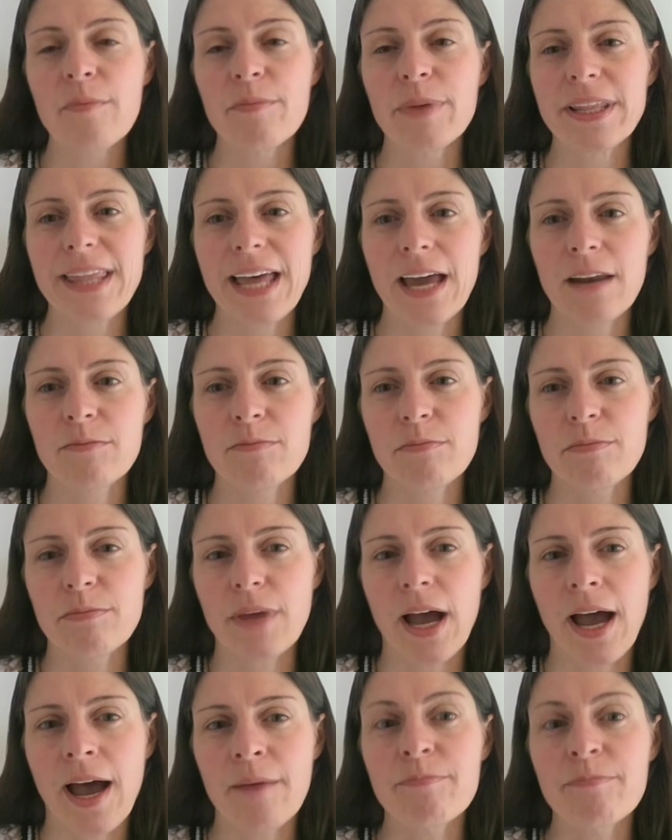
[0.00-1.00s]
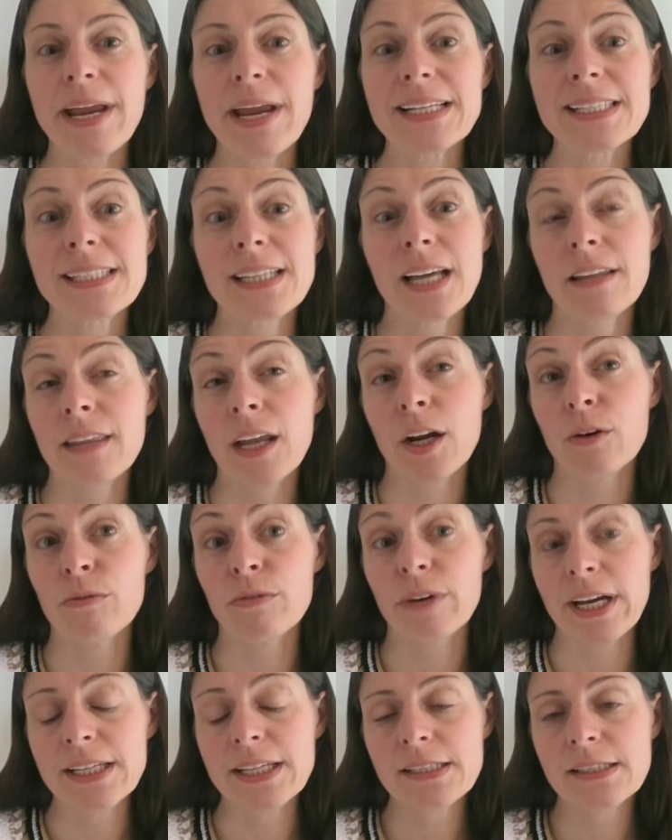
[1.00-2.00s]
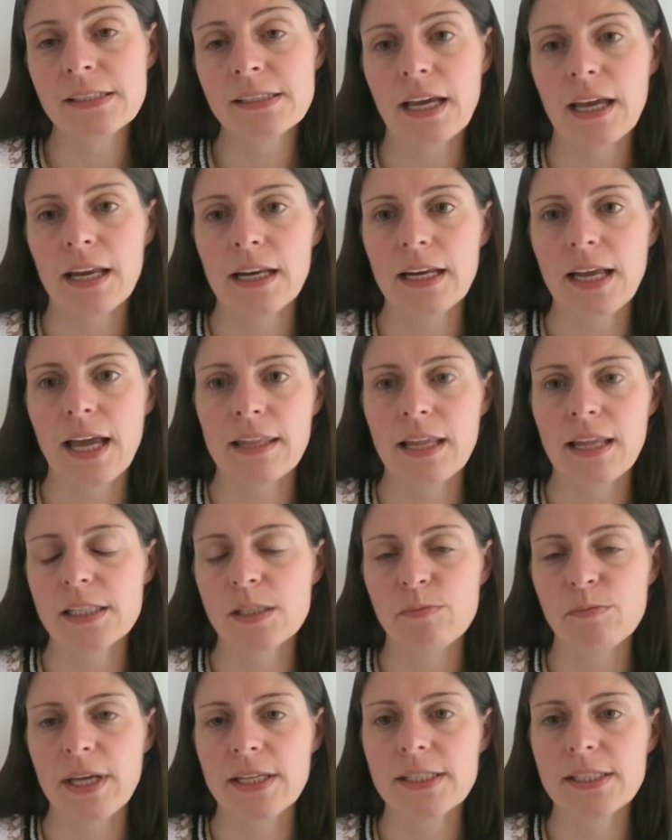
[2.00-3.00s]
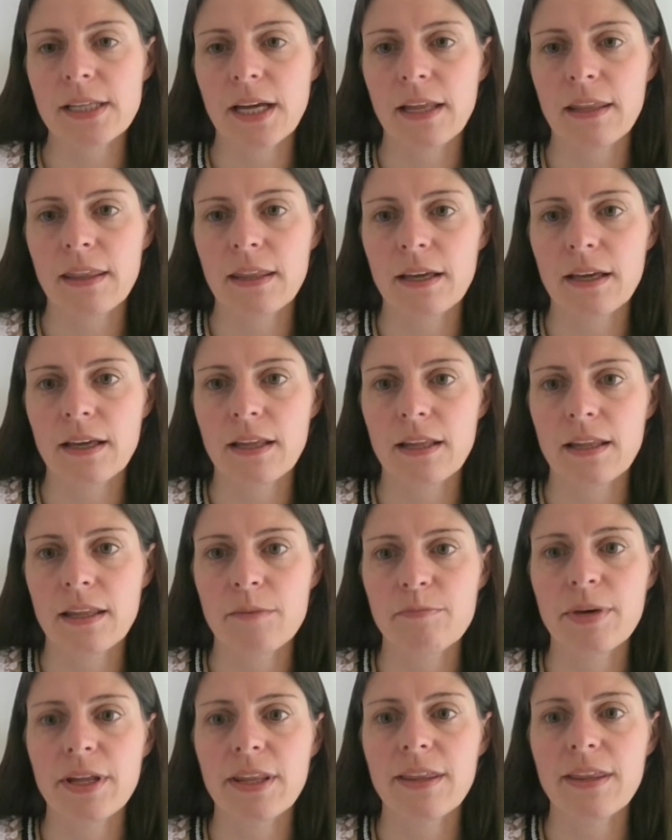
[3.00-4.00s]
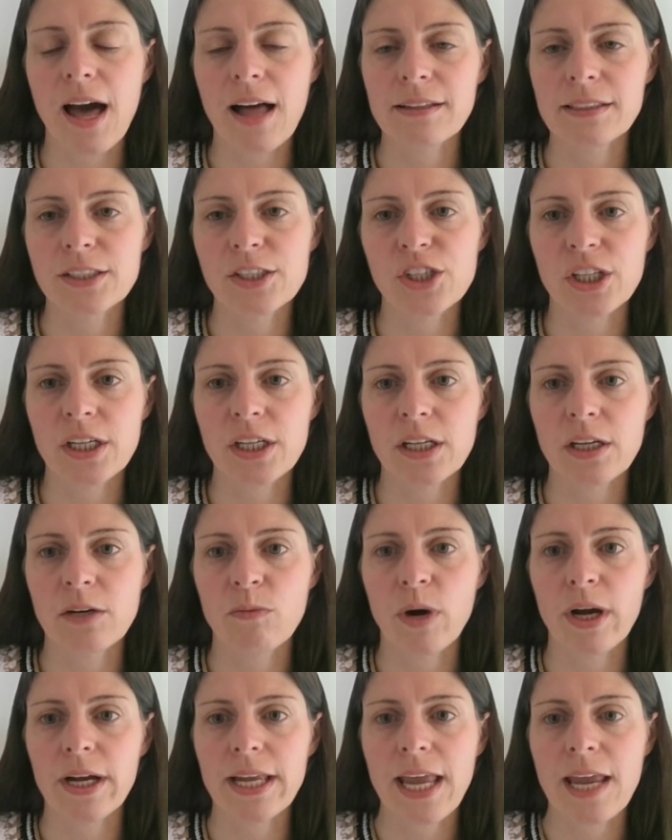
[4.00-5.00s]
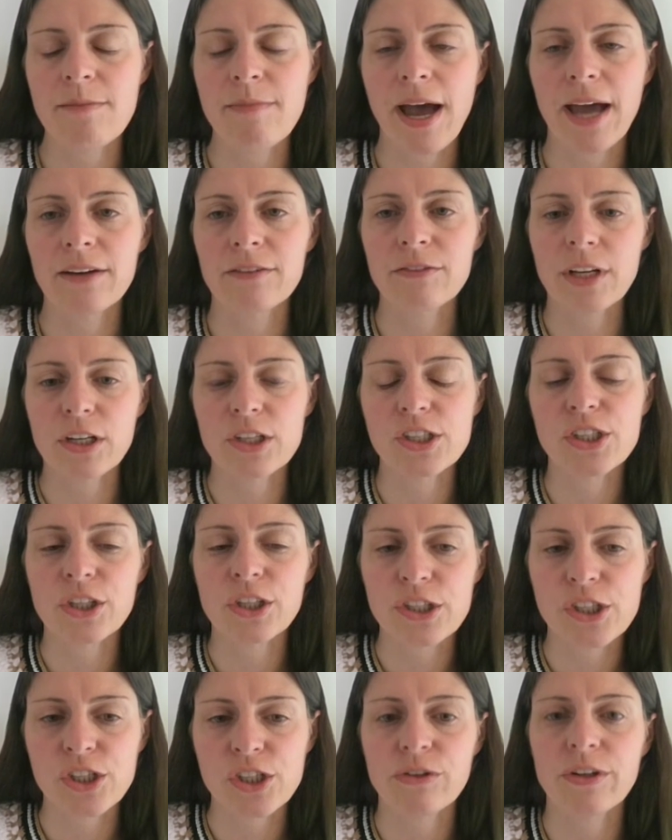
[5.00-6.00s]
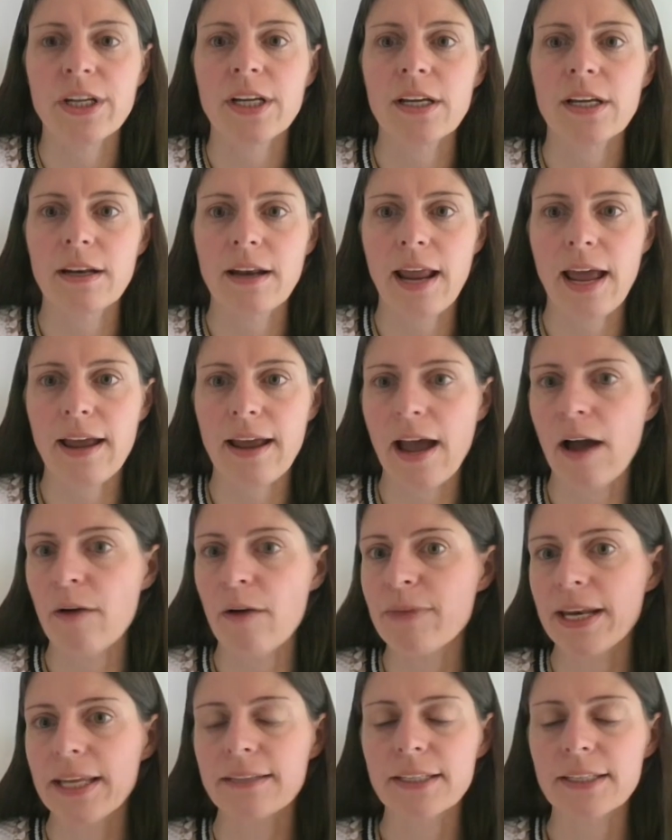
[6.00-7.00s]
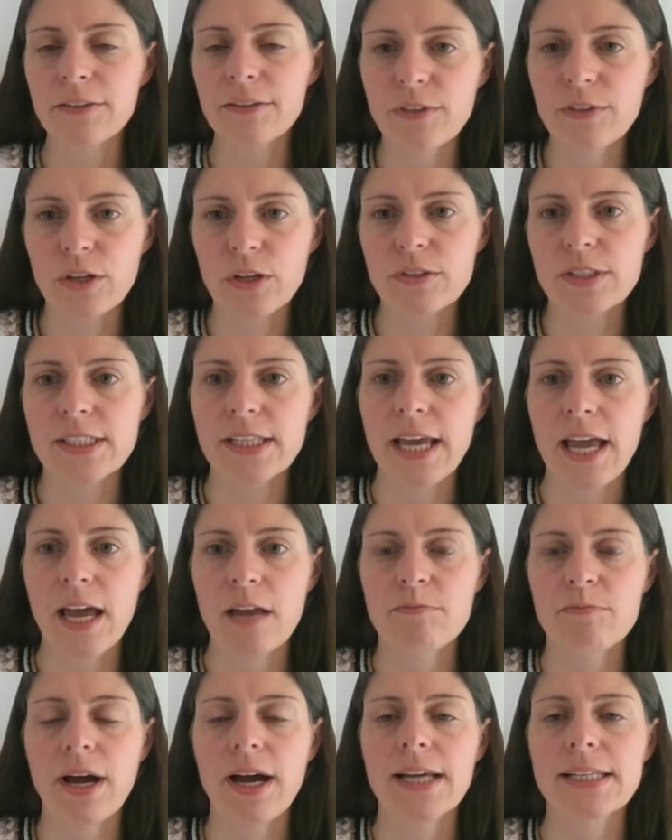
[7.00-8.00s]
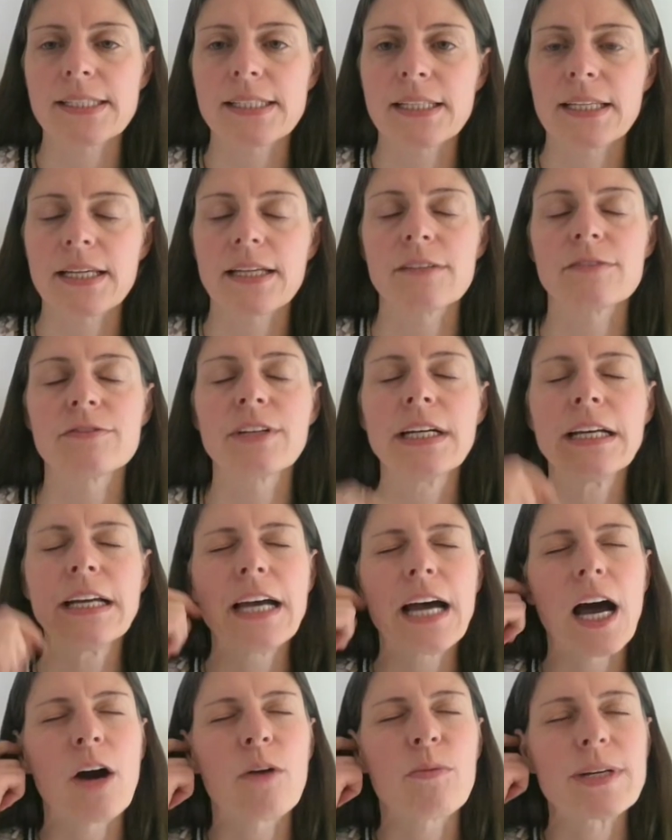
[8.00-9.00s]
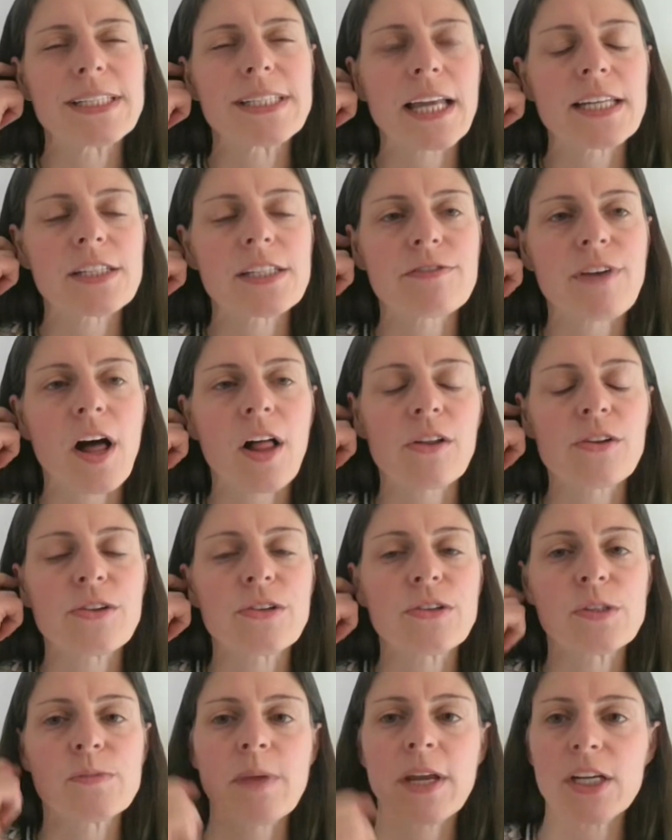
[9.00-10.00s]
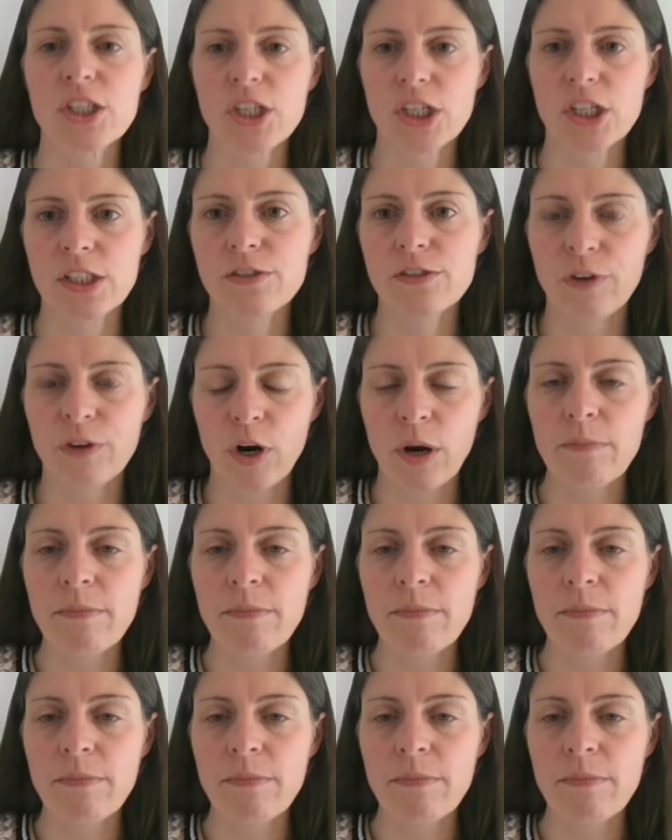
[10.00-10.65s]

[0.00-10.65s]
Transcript: But then uh, based on their risk, and again, that's based on the, the pathology and what came out of their surgery and how many lymph nodes they had positive, uh, we tend to follow those patients for a